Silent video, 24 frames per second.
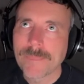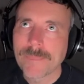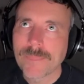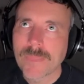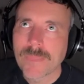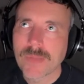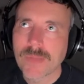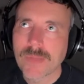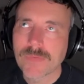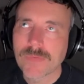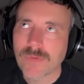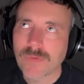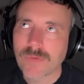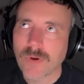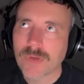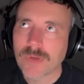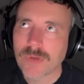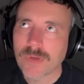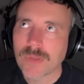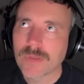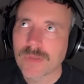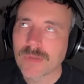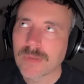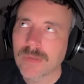It
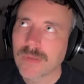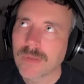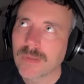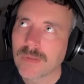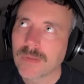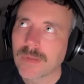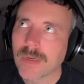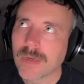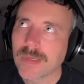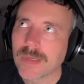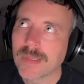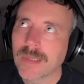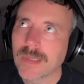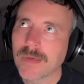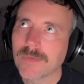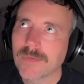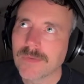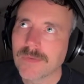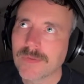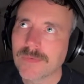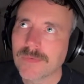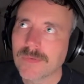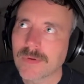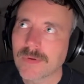started the idea of
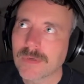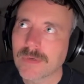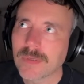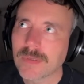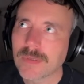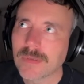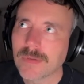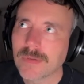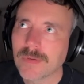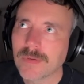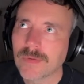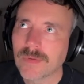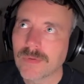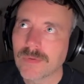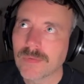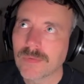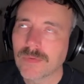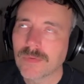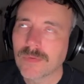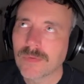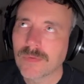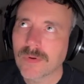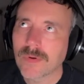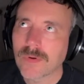it started to
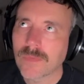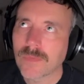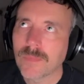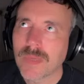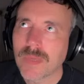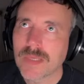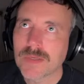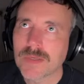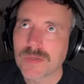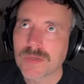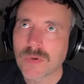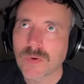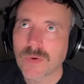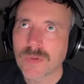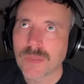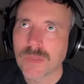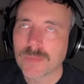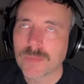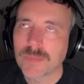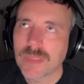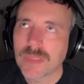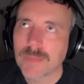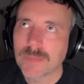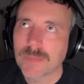sort of make sure
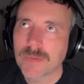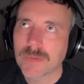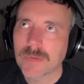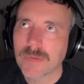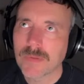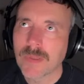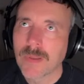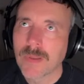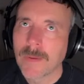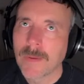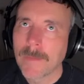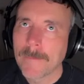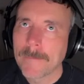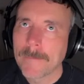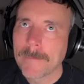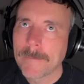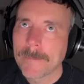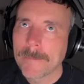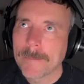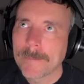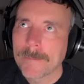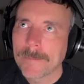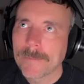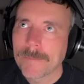that people
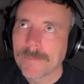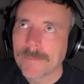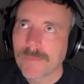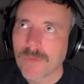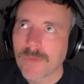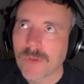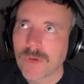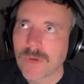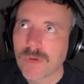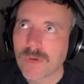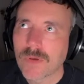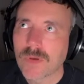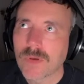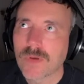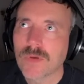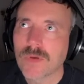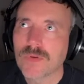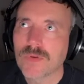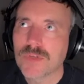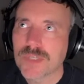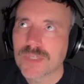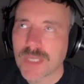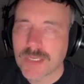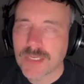could
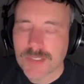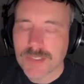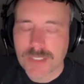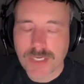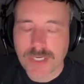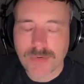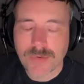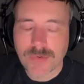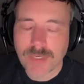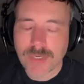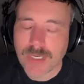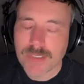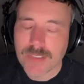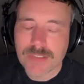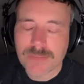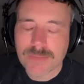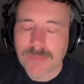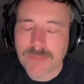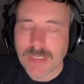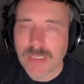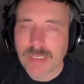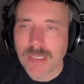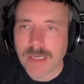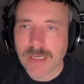change careers
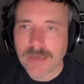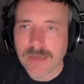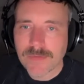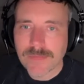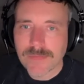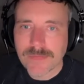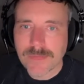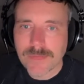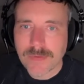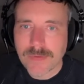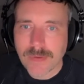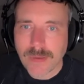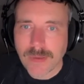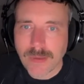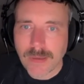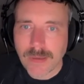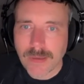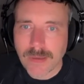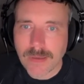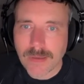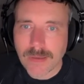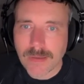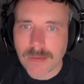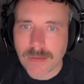midlife
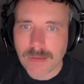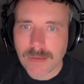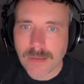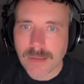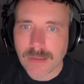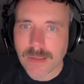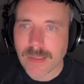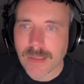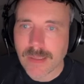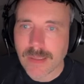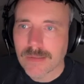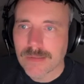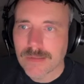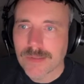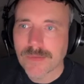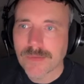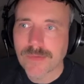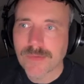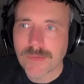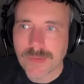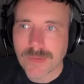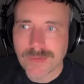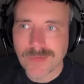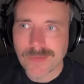and get
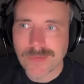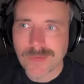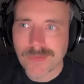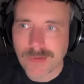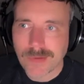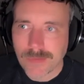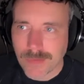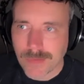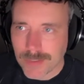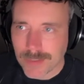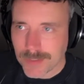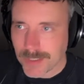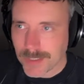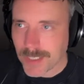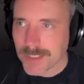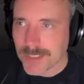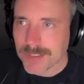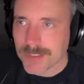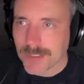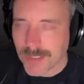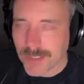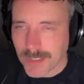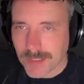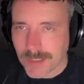just the necessary
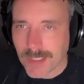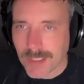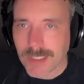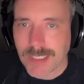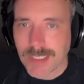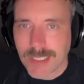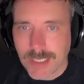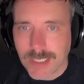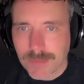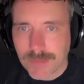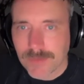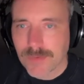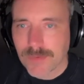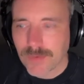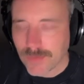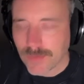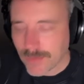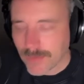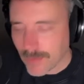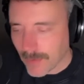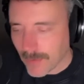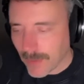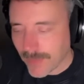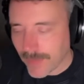education that they needed to
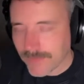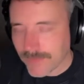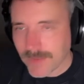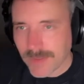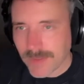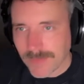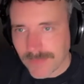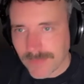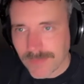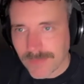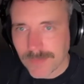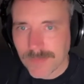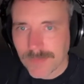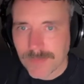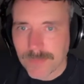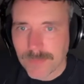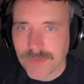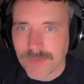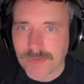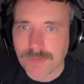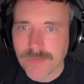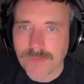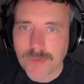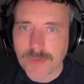have this
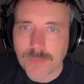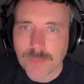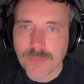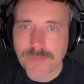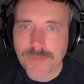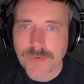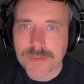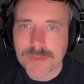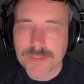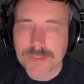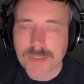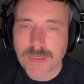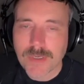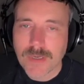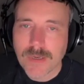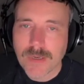specific profession.